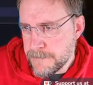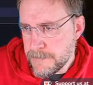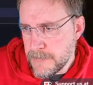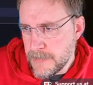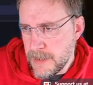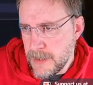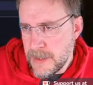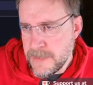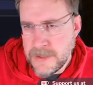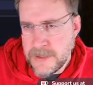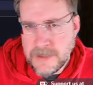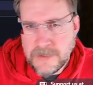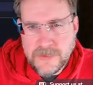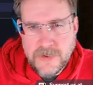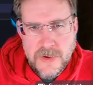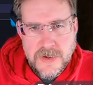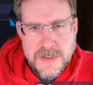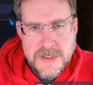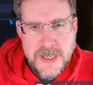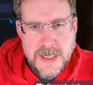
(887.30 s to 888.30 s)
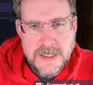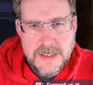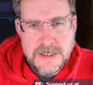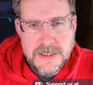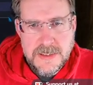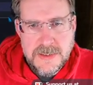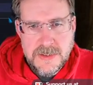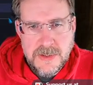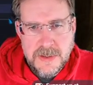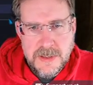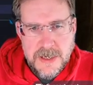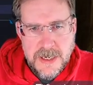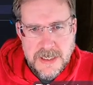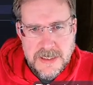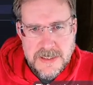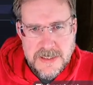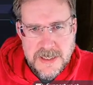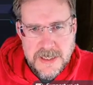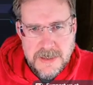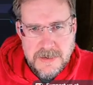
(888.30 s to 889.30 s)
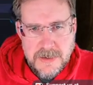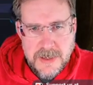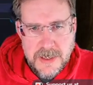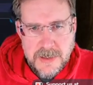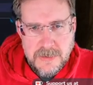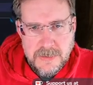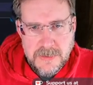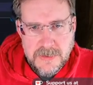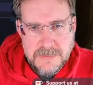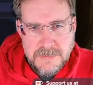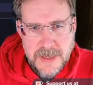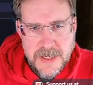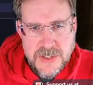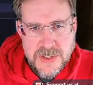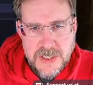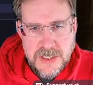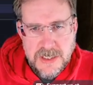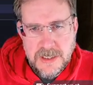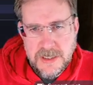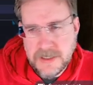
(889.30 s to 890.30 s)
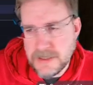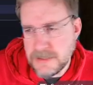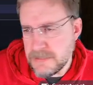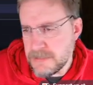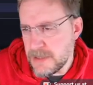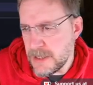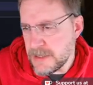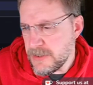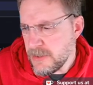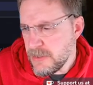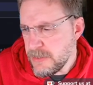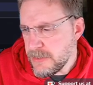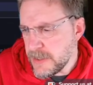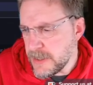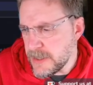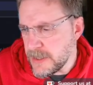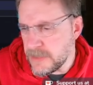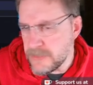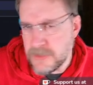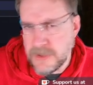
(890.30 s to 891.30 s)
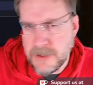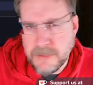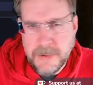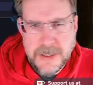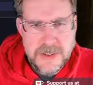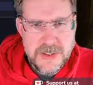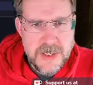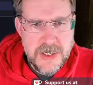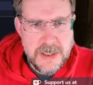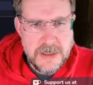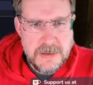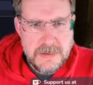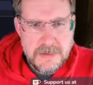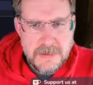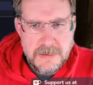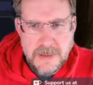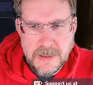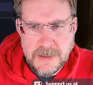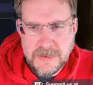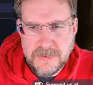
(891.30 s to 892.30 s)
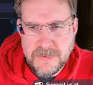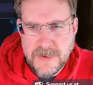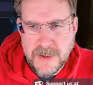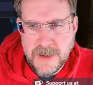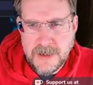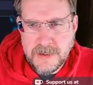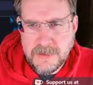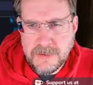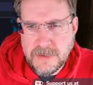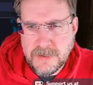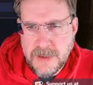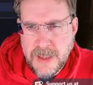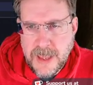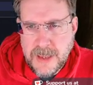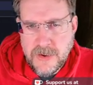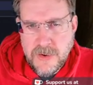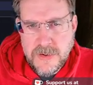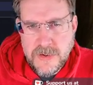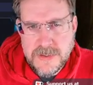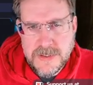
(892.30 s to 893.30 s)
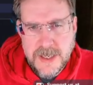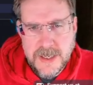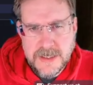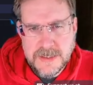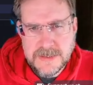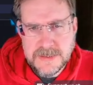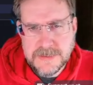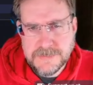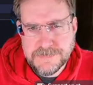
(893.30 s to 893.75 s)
And then his contacts. So the next thing you can do is magic. He, I don't think he needs any magic. That's fine. Contacts.